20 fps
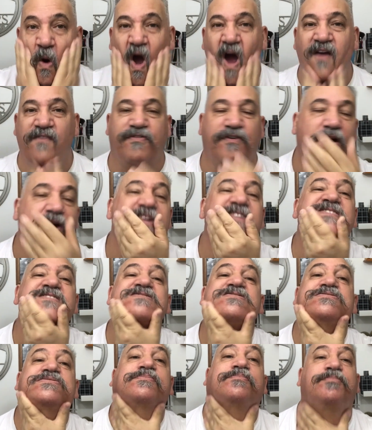at
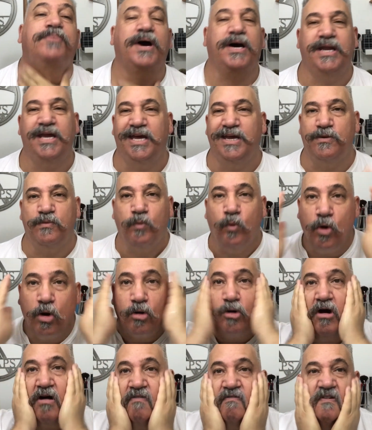first, but it
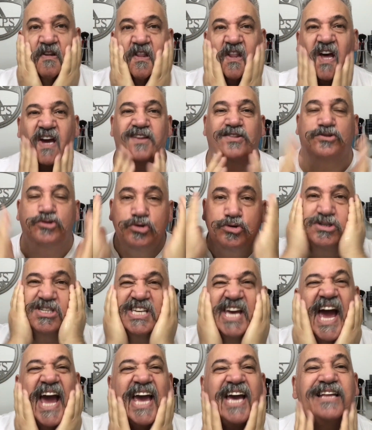wore off in like 2
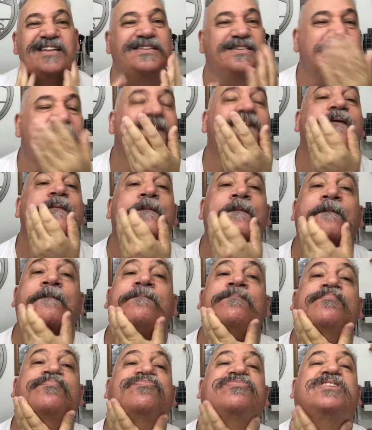seconds.
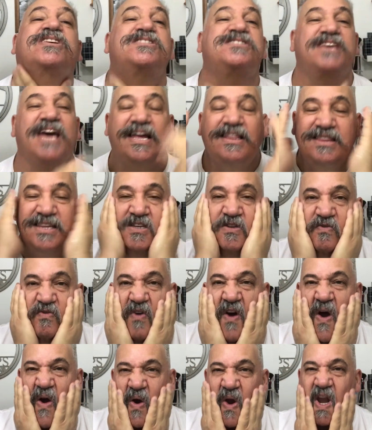The scent is
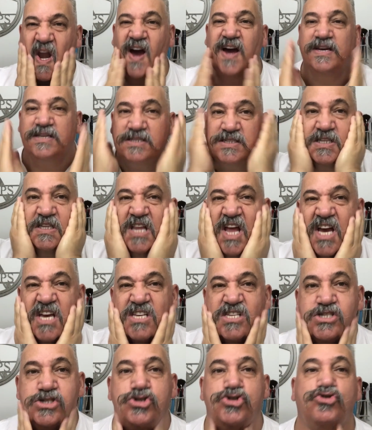very nice
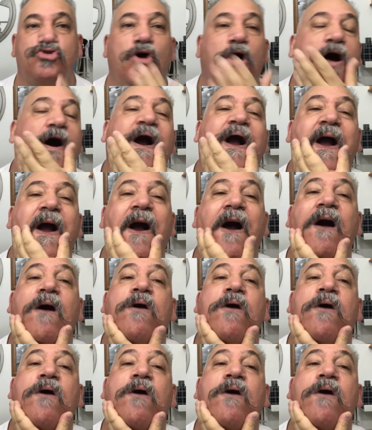and strong.